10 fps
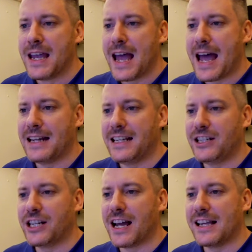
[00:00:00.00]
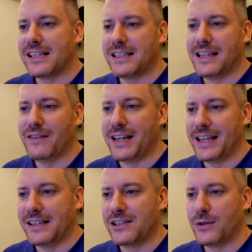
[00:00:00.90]
and digitize
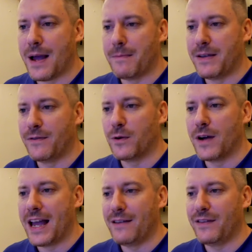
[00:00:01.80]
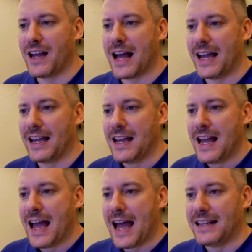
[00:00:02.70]
DVDs to MP4 AVI
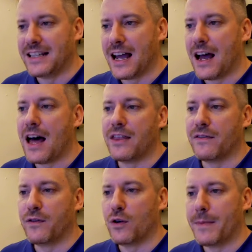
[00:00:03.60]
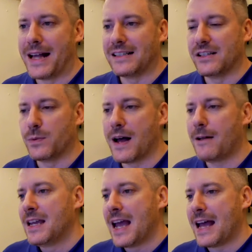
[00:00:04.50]
and uh, other formats as
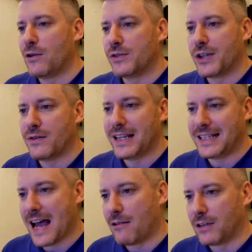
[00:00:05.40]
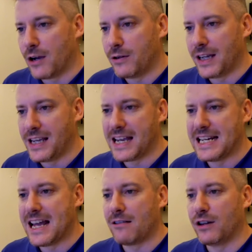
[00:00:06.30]
well. And also the downloader, you
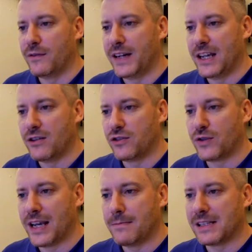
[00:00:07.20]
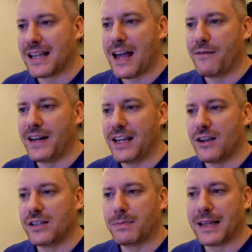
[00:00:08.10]
can download video streams, live
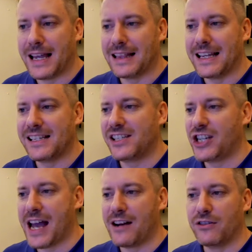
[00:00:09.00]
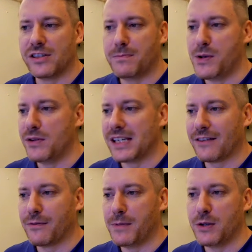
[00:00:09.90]
videos, playlists, channels, music
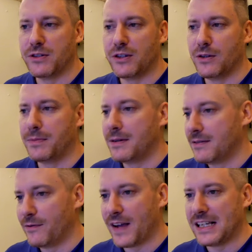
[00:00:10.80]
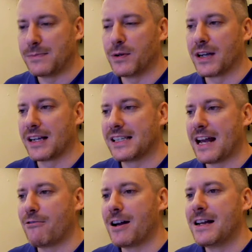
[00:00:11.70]
from YouTube, Facebook,
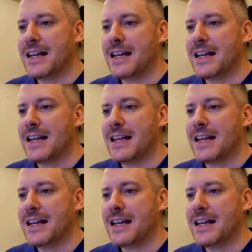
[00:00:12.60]
etc.